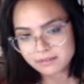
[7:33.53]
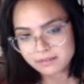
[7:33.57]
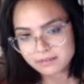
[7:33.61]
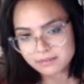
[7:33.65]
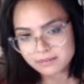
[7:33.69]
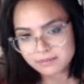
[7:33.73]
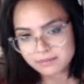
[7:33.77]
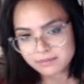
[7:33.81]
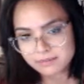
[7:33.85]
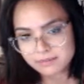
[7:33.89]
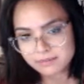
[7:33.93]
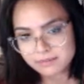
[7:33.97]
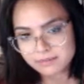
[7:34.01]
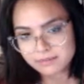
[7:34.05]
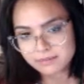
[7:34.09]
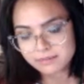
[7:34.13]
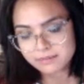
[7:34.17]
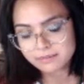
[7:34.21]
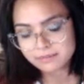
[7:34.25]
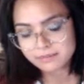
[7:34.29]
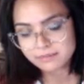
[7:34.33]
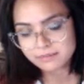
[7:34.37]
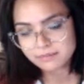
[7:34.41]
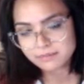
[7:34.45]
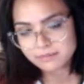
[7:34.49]

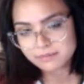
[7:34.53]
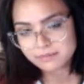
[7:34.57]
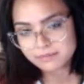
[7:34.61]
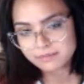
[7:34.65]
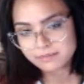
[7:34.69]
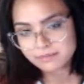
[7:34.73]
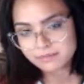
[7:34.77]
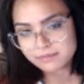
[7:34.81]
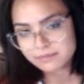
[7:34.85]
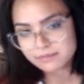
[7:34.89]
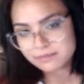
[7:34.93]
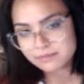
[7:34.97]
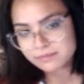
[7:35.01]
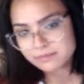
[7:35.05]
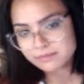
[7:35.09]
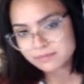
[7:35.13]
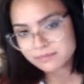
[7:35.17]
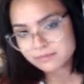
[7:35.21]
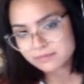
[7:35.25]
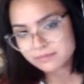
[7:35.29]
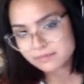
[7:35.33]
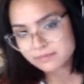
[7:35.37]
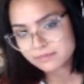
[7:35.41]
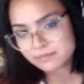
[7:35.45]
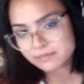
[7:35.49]

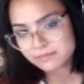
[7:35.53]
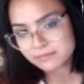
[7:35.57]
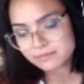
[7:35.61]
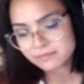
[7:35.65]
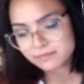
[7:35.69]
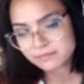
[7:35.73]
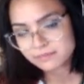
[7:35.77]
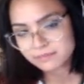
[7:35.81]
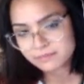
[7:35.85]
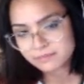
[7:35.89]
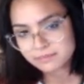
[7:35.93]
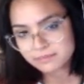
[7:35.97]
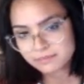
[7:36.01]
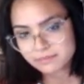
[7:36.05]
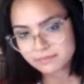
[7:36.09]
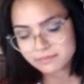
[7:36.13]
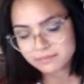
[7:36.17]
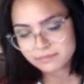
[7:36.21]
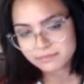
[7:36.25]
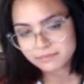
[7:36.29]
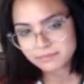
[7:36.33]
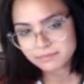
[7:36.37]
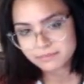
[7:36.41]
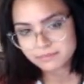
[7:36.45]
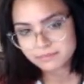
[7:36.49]

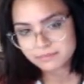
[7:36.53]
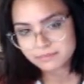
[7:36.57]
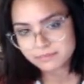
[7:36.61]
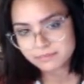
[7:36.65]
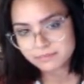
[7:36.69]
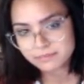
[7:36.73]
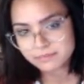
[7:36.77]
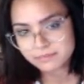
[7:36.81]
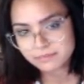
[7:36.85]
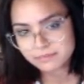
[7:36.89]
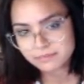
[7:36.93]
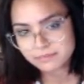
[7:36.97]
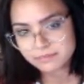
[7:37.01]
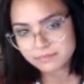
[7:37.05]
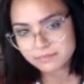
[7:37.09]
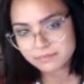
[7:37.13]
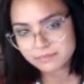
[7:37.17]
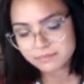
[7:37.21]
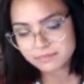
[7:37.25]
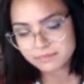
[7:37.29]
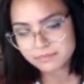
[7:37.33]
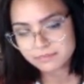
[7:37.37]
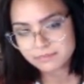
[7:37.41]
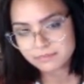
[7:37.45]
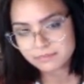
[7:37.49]

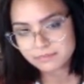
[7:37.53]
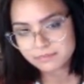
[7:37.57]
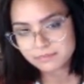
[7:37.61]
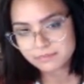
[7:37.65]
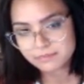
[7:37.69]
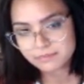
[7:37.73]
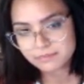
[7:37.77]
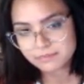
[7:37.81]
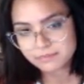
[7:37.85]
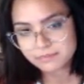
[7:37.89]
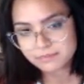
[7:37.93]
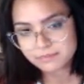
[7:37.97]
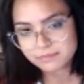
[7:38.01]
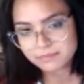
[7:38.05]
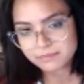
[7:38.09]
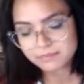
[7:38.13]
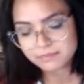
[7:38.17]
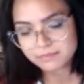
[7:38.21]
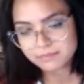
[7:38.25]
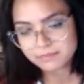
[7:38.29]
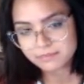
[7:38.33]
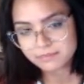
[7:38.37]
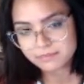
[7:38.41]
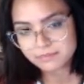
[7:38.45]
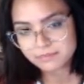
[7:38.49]

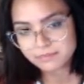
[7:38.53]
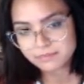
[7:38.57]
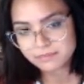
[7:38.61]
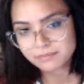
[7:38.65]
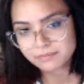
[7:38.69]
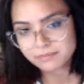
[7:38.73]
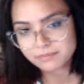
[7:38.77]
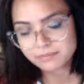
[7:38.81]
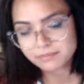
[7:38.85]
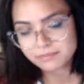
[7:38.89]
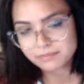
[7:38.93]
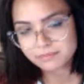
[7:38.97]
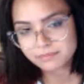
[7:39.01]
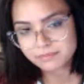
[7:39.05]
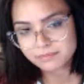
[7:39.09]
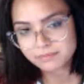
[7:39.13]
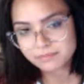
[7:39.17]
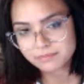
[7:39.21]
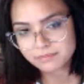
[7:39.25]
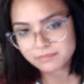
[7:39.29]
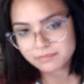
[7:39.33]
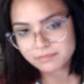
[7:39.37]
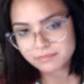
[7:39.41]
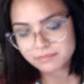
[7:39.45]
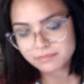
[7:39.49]

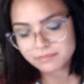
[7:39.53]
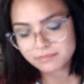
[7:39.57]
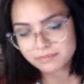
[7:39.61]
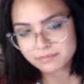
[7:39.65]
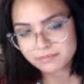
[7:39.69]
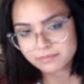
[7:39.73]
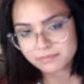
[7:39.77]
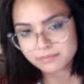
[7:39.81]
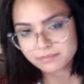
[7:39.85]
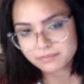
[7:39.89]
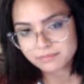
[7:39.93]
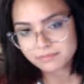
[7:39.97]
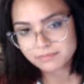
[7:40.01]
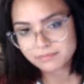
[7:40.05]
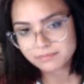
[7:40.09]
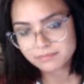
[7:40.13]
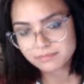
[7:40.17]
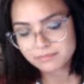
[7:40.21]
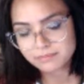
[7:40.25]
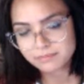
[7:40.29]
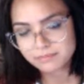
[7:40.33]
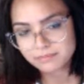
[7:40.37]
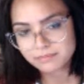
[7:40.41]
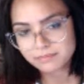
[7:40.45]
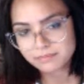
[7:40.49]

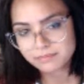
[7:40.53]
No words are spoken by the person on screen.